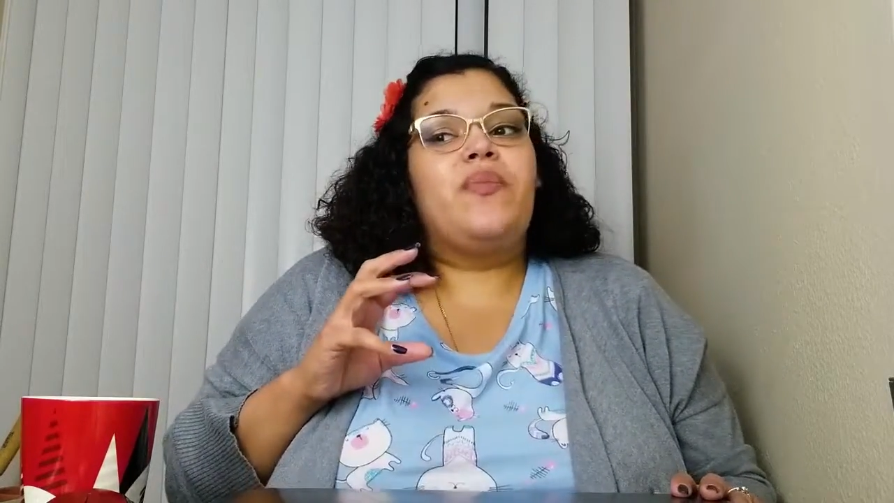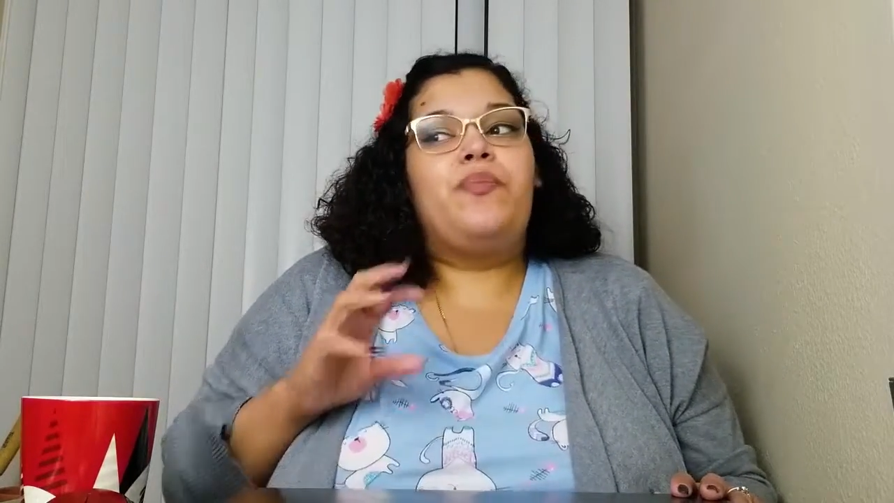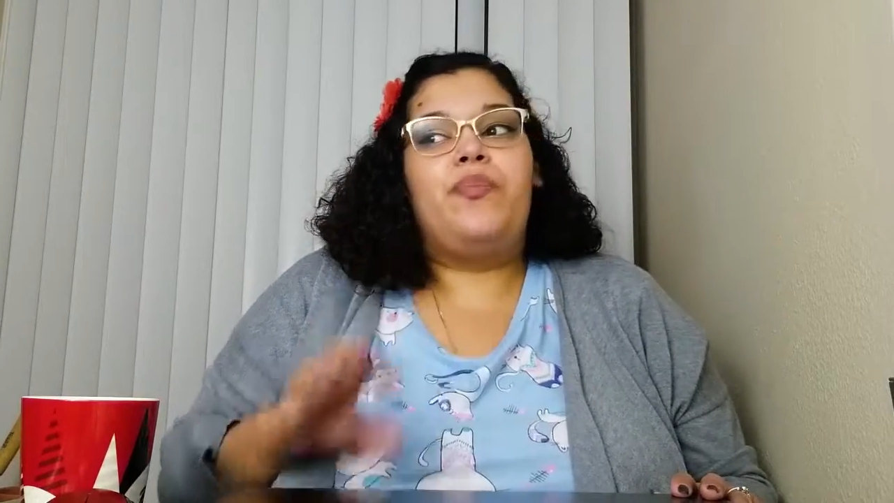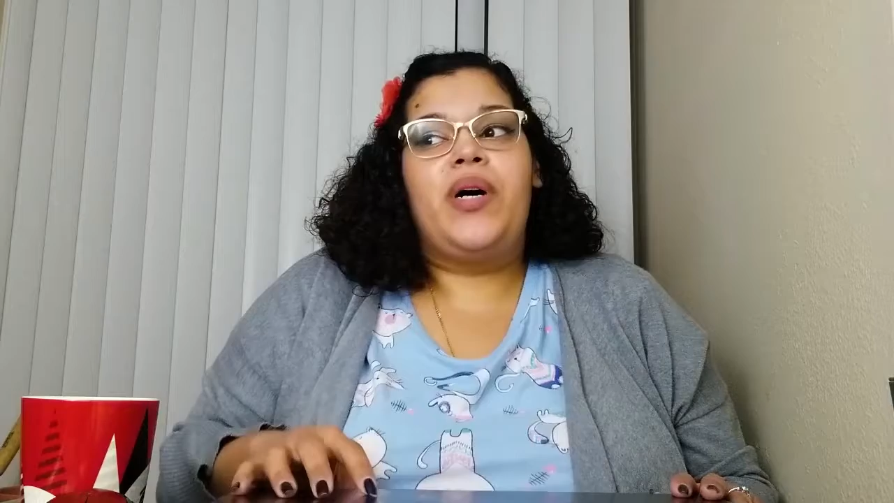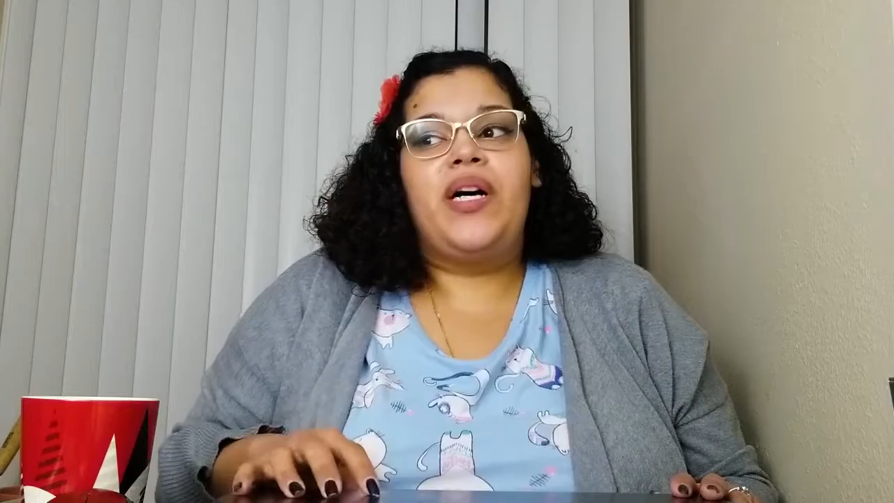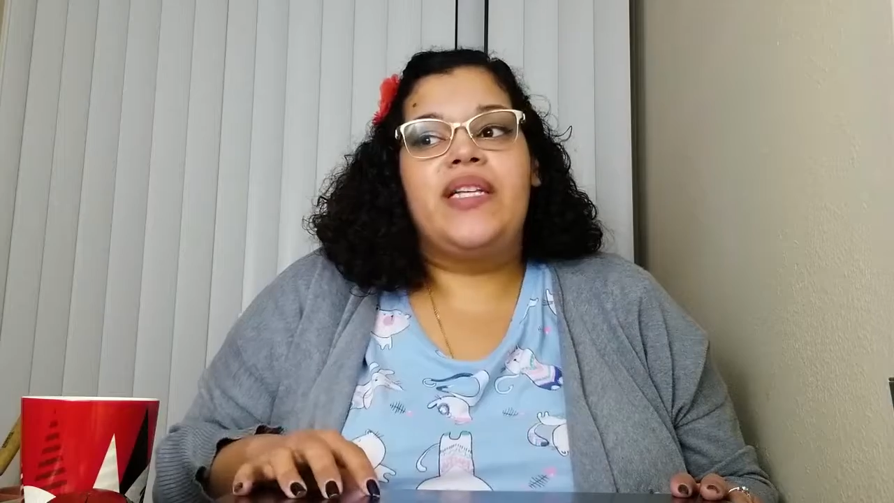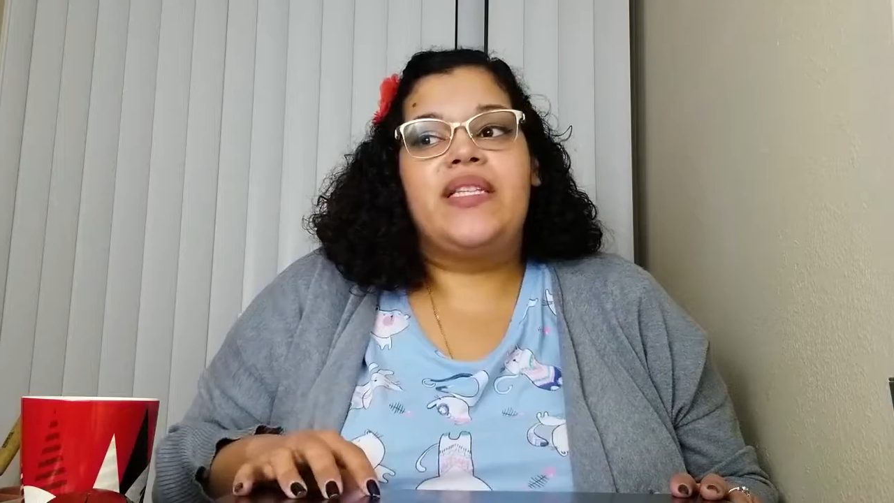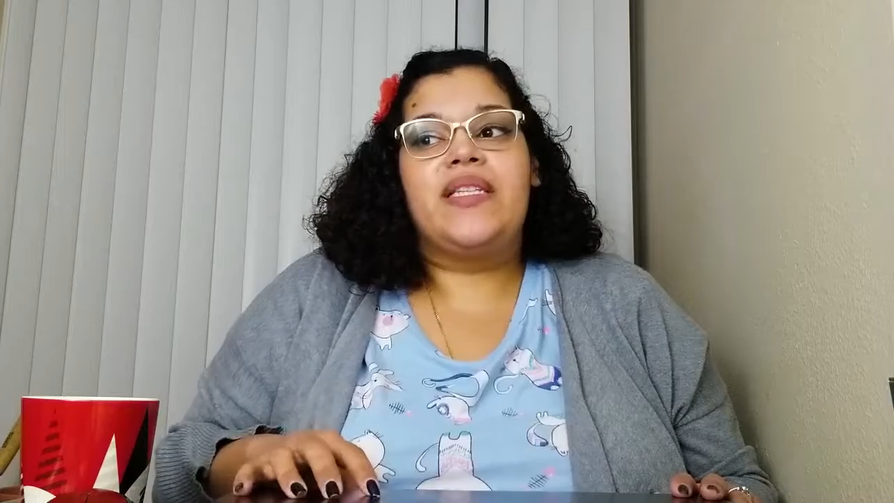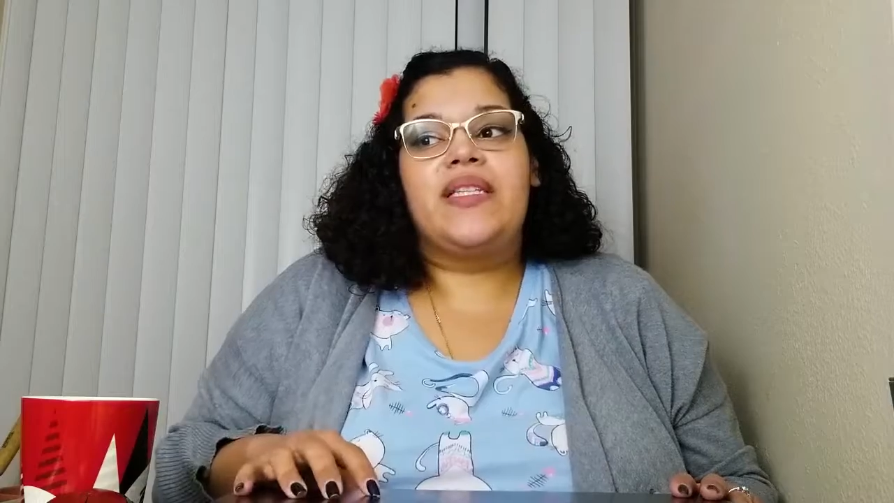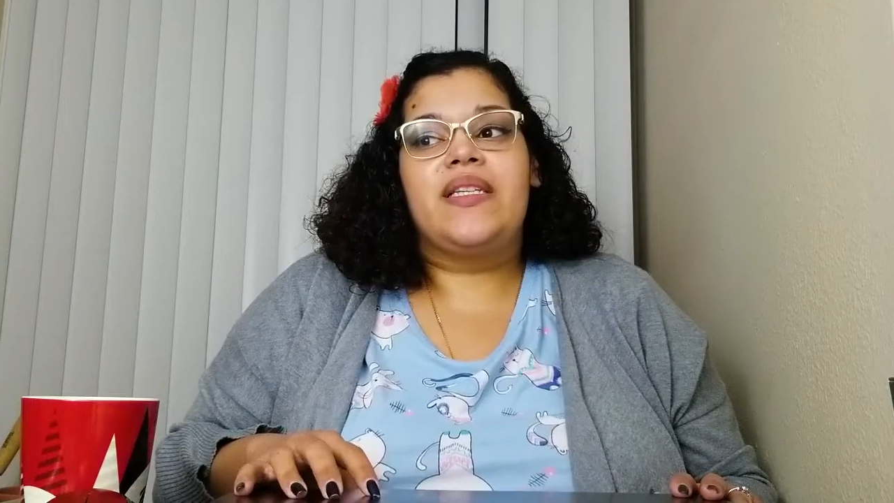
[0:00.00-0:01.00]

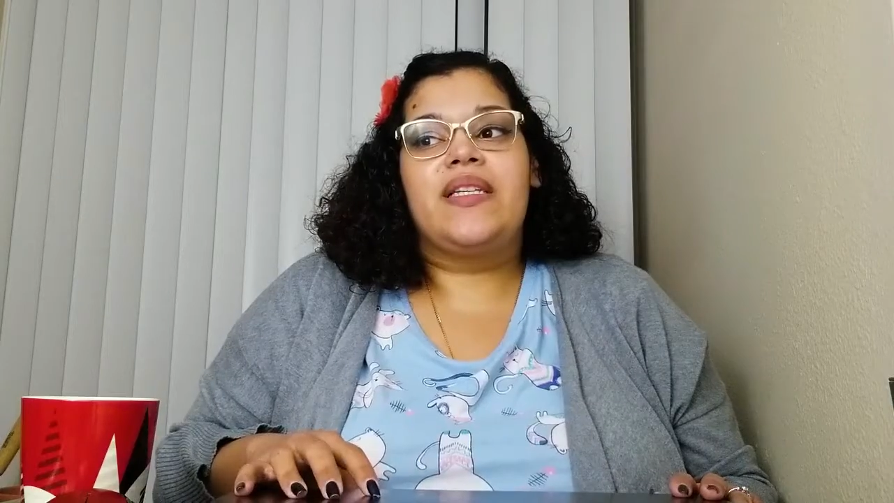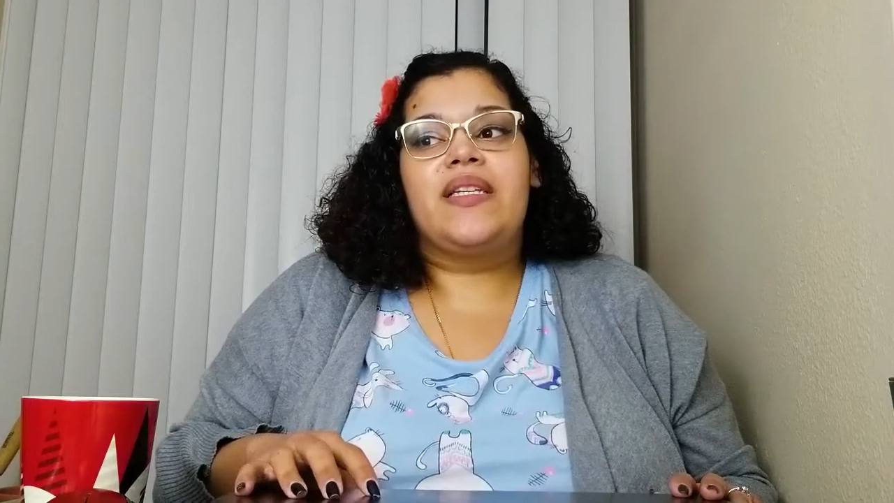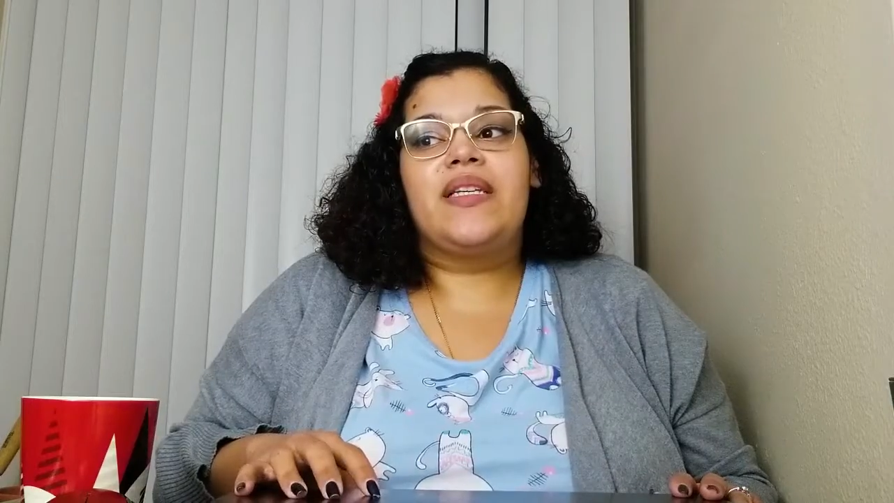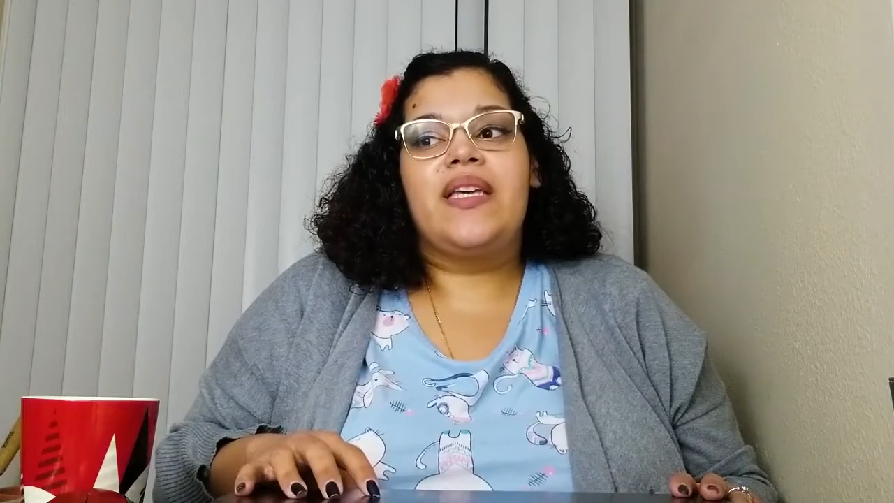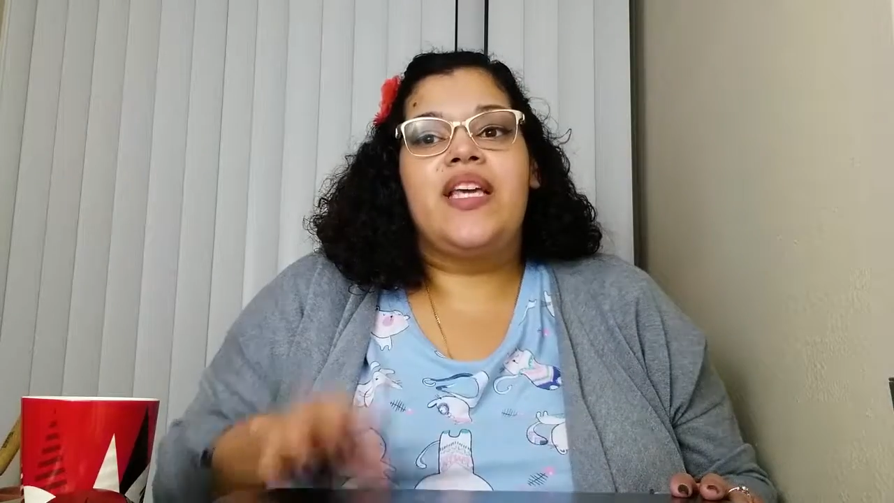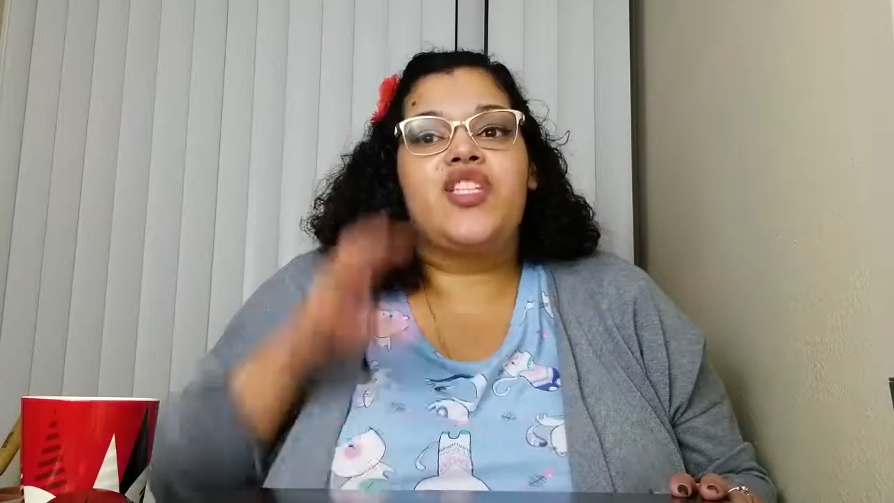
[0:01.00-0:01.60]
But it's